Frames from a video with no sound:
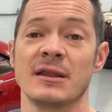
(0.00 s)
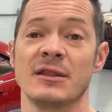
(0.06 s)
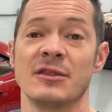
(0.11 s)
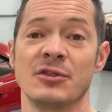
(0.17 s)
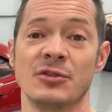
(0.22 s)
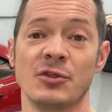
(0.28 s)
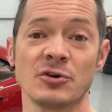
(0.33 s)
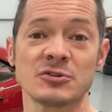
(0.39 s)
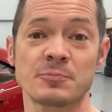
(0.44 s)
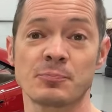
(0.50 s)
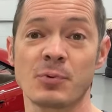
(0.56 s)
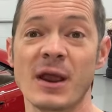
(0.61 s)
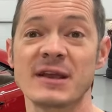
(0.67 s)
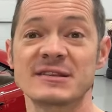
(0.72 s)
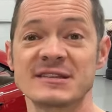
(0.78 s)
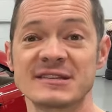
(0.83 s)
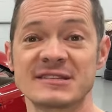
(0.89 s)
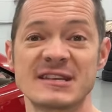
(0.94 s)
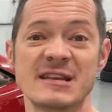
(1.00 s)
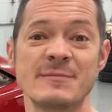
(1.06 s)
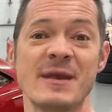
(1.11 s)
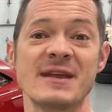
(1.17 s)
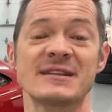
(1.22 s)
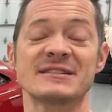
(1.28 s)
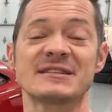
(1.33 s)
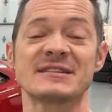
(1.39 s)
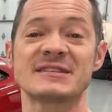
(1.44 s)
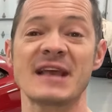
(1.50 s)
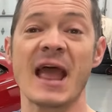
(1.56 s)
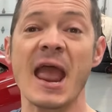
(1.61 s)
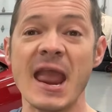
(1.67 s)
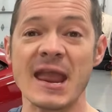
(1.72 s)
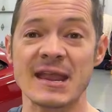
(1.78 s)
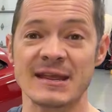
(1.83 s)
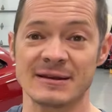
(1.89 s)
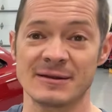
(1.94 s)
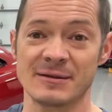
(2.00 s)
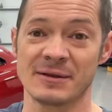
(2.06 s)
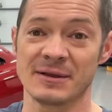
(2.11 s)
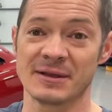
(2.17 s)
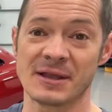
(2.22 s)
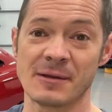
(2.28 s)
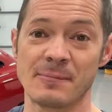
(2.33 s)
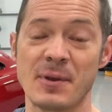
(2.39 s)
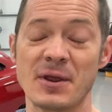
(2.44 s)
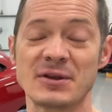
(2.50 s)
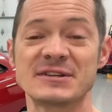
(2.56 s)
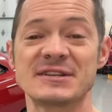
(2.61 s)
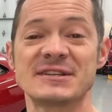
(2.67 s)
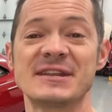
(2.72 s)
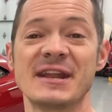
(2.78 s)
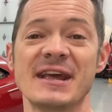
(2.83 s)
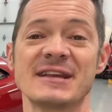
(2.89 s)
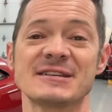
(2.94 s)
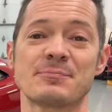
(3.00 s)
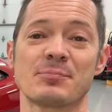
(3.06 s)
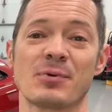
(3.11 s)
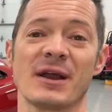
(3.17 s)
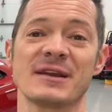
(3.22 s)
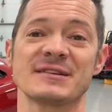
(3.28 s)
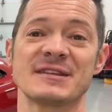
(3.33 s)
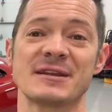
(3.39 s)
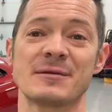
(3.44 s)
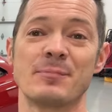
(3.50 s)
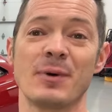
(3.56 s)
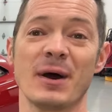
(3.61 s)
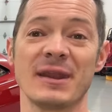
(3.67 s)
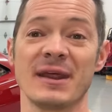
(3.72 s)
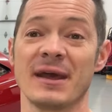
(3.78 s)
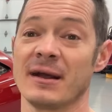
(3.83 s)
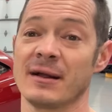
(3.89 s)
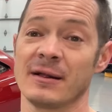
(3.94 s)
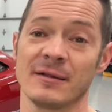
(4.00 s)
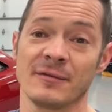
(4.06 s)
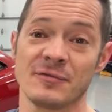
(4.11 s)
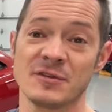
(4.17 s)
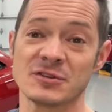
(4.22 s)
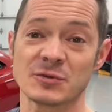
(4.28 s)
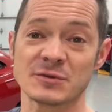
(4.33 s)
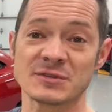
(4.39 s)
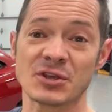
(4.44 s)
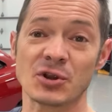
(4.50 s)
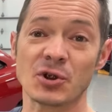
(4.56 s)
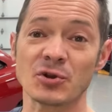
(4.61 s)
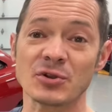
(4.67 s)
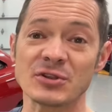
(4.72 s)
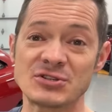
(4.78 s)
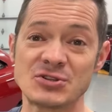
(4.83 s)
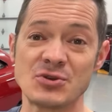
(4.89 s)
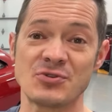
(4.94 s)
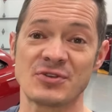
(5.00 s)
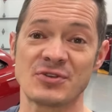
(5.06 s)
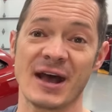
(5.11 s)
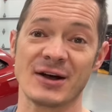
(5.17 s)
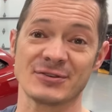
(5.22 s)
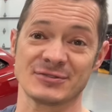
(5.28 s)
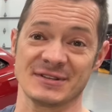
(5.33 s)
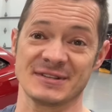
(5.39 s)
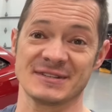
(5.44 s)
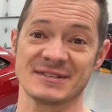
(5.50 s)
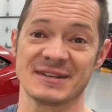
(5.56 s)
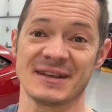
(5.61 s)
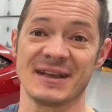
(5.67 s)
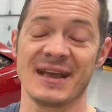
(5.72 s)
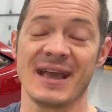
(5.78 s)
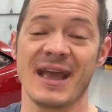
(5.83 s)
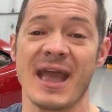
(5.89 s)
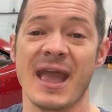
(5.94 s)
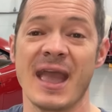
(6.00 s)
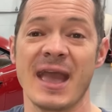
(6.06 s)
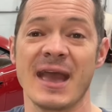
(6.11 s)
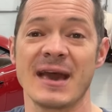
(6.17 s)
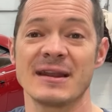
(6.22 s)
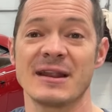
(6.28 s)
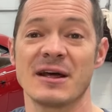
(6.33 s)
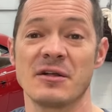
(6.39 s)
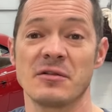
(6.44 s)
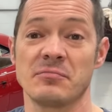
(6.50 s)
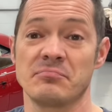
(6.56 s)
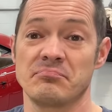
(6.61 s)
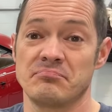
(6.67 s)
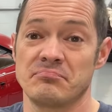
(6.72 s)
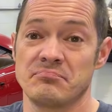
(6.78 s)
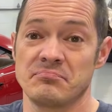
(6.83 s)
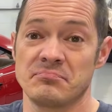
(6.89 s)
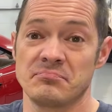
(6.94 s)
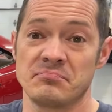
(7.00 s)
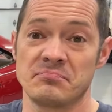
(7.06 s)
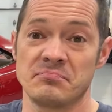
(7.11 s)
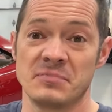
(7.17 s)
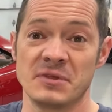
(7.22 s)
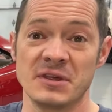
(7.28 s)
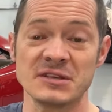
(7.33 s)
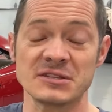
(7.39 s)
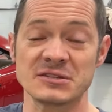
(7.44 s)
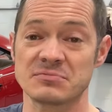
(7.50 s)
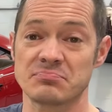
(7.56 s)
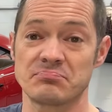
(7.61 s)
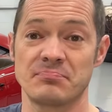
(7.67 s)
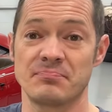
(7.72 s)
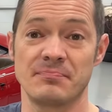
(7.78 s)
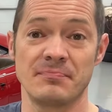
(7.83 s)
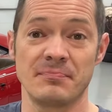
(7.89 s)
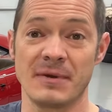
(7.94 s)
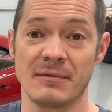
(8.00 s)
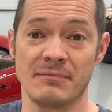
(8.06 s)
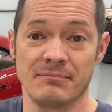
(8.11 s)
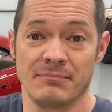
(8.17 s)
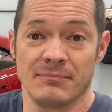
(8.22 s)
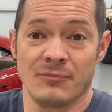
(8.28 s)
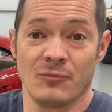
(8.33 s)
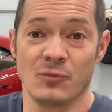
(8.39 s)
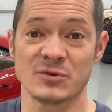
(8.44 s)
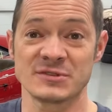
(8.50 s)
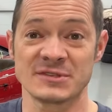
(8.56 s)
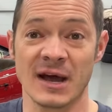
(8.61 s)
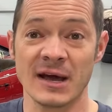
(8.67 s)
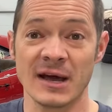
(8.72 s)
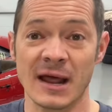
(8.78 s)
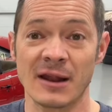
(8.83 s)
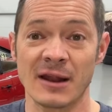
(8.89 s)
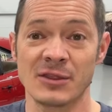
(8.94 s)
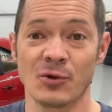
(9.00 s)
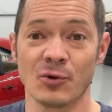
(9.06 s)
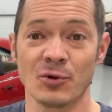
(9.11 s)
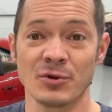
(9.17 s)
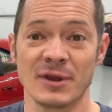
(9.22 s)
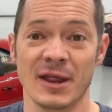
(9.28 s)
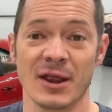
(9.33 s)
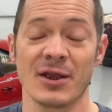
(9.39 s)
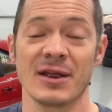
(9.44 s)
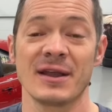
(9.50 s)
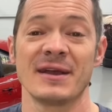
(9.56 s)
Those prices seem insane compared to today's pricing, but this was the early 2000s, and this was not out of the ordinary.